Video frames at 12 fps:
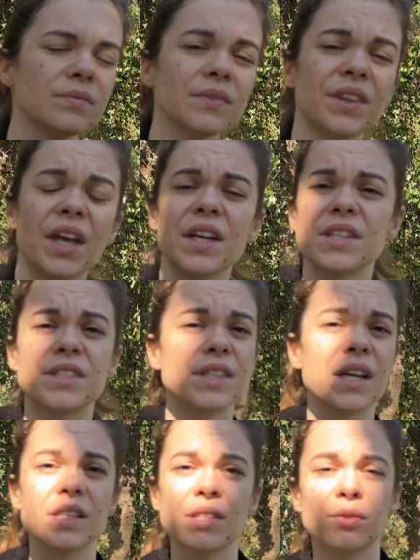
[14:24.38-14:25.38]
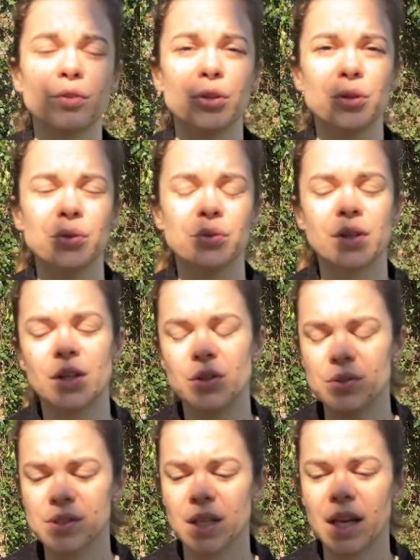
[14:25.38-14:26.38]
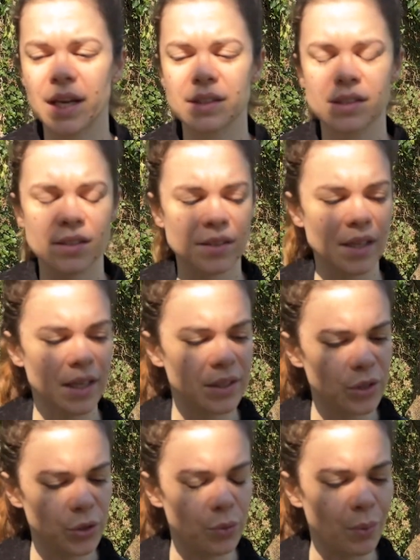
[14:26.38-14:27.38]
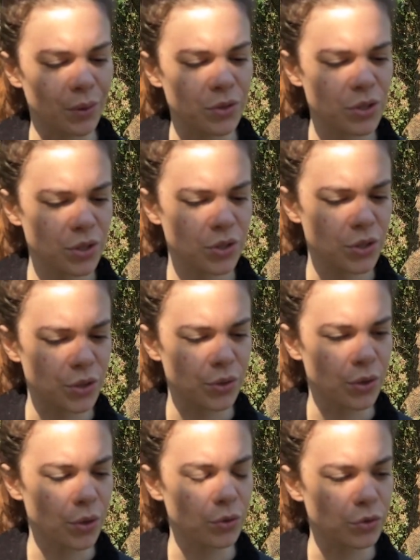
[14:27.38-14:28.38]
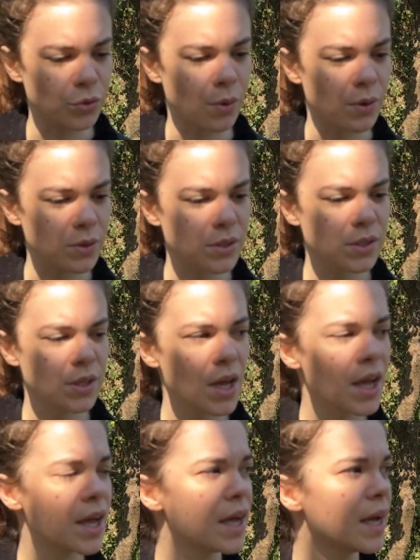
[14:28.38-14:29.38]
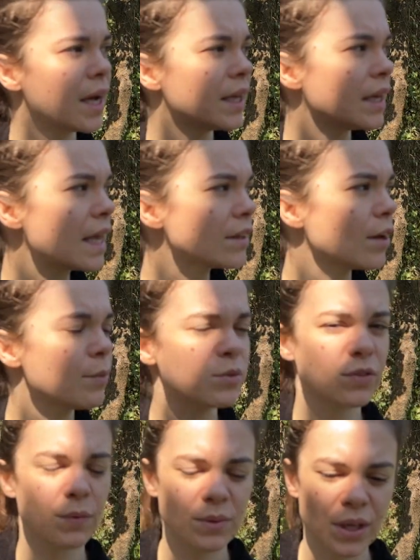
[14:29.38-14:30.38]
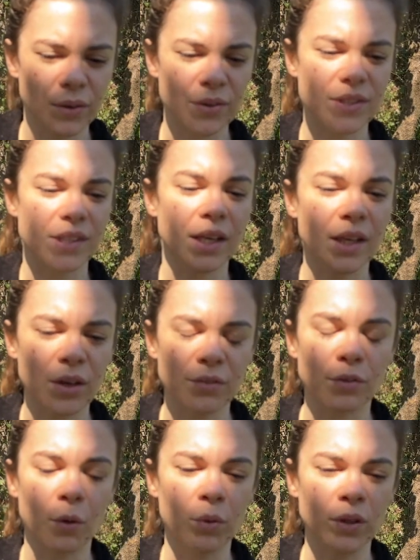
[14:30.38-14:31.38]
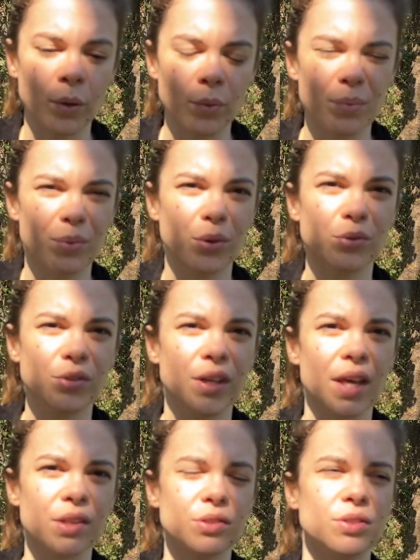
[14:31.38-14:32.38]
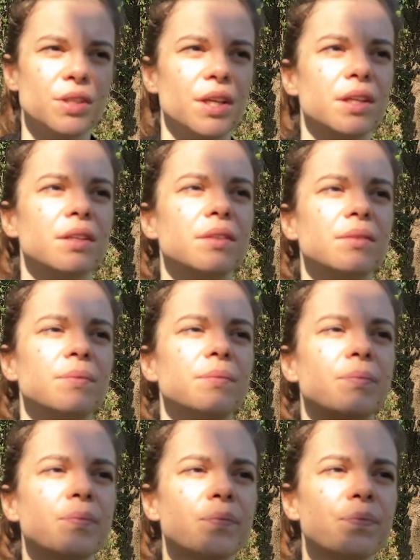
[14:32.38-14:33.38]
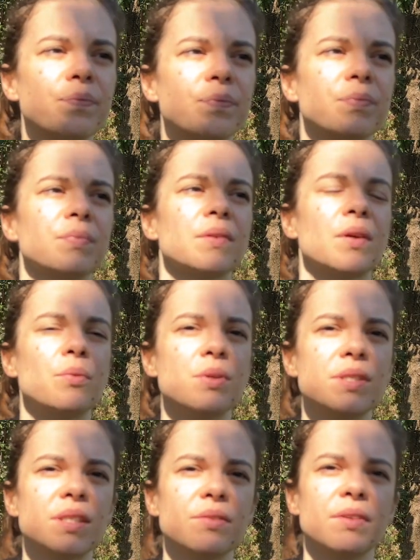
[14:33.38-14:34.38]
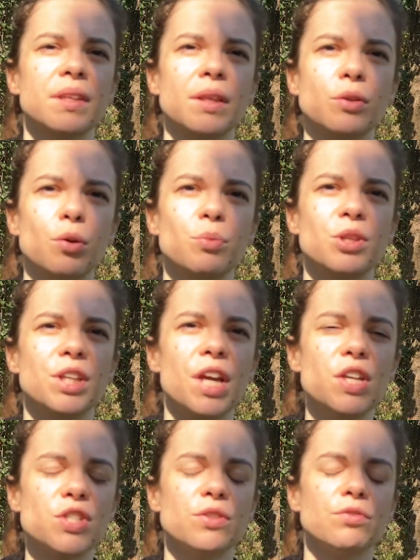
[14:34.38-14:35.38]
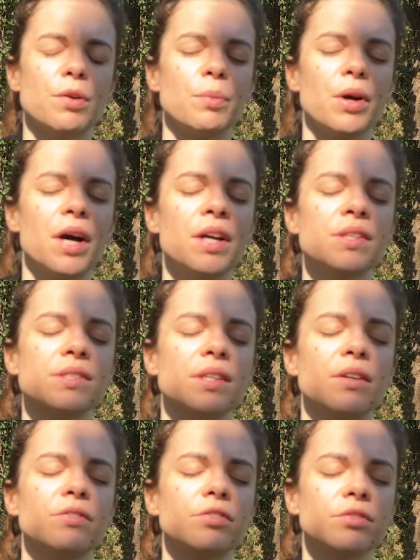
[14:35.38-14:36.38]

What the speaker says: that is next for you, that you select, that you want to go towards. And that comes from the understanding of all that we brought together today. Receiving that communication from your higher self.